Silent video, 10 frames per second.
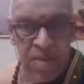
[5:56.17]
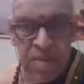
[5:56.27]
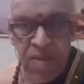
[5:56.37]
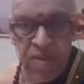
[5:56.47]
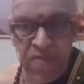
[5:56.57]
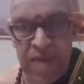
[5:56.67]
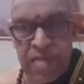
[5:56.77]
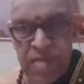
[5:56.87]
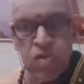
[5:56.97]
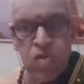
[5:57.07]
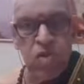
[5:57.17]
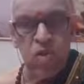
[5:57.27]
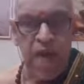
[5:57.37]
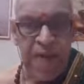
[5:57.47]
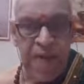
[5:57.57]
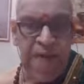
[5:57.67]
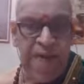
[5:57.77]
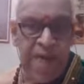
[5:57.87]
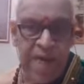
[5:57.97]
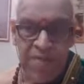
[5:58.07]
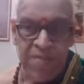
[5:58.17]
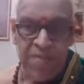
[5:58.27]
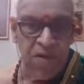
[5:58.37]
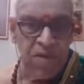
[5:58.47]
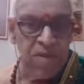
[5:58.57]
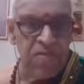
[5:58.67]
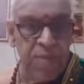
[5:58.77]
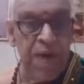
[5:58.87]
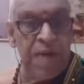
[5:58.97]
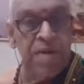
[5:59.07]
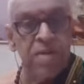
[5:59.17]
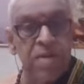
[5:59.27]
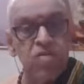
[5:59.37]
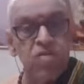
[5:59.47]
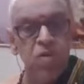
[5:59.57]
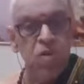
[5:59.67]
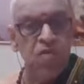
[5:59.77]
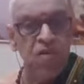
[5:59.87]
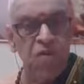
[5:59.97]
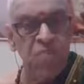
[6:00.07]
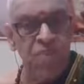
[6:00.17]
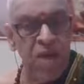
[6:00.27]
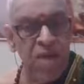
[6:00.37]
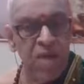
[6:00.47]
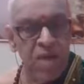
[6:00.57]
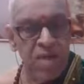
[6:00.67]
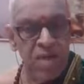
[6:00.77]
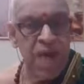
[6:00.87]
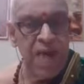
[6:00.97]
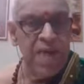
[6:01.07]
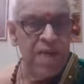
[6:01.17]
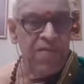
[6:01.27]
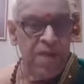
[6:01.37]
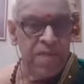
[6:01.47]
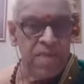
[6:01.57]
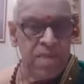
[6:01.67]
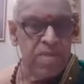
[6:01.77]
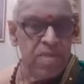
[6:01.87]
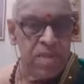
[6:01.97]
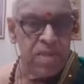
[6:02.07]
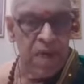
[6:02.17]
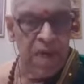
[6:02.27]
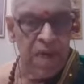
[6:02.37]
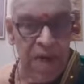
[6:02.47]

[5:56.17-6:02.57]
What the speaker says: The waist is so tiny for women. It is so beautiful. Tiny waist is described